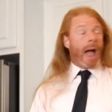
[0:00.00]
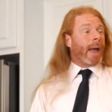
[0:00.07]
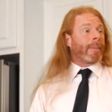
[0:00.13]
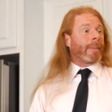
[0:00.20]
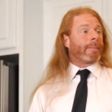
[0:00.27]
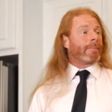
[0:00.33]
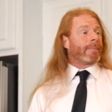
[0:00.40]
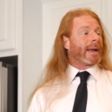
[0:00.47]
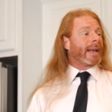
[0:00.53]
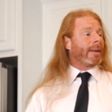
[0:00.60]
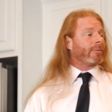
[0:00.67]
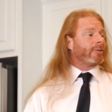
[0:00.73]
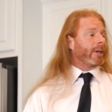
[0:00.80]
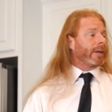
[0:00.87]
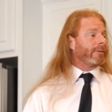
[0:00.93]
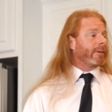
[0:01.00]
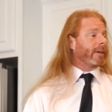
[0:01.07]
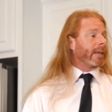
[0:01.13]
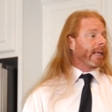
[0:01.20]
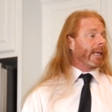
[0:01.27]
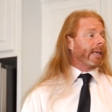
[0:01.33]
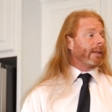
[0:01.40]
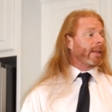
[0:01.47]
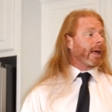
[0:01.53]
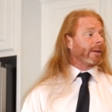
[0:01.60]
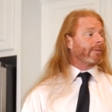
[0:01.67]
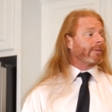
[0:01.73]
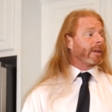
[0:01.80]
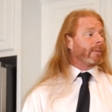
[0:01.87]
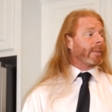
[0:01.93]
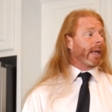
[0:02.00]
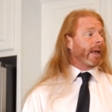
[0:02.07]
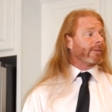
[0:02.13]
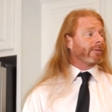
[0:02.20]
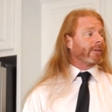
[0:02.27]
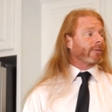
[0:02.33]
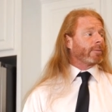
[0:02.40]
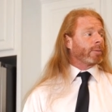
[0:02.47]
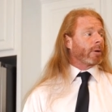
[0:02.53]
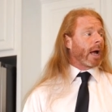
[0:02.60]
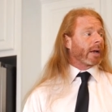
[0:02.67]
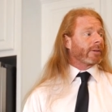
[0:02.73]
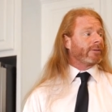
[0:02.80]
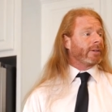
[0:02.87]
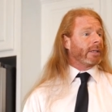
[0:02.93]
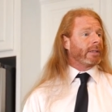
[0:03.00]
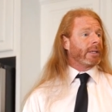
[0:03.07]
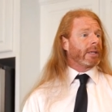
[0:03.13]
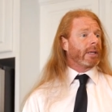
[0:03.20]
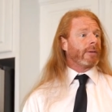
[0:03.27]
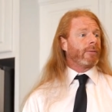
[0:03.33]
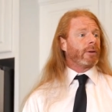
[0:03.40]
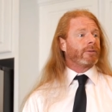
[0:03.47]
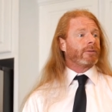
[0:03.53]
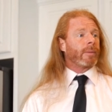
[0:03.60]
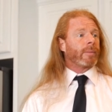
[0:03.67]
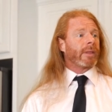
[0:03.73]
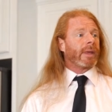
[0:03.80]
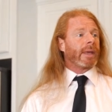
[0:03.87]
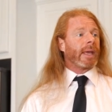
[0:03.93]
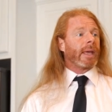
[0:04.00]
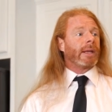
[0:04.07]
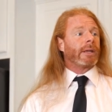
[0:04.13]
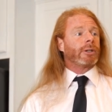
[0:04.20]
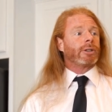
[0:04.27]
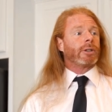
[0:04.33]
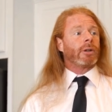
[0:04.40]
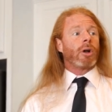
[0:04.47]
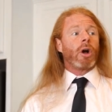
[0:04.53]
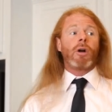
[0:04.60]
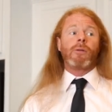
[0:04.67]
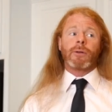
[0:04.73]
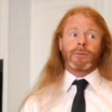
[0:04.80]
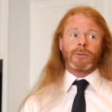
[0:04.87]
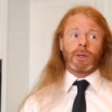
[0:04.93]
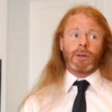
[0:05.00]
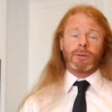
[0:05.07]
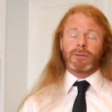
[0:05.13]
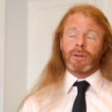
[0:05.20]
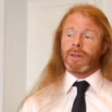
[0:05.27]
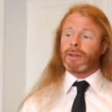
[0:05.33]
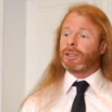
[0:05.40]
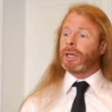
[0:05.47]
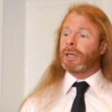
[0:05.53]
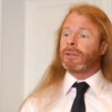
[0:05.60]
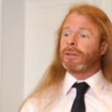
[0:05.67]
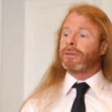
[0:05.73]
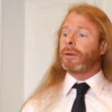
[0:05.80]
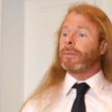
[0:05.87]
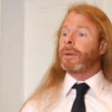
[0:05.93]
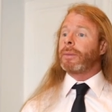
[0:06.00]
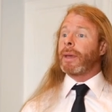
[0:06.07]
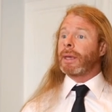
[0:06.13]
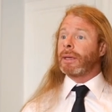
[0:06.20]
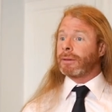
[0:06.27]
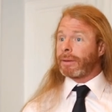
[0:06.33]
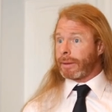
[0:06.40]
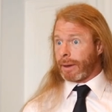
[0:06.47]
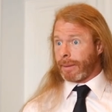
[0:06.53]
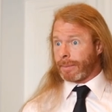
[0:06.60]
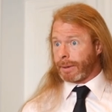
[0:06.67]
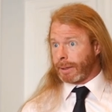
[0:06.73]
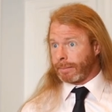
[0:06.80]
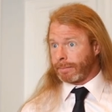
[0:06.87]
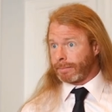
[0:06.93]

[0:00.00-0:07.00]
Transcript: Hi, my name's Jason. Elon sent me as his proxy to give you some of the initial overviews of the changes he'll be making to the company.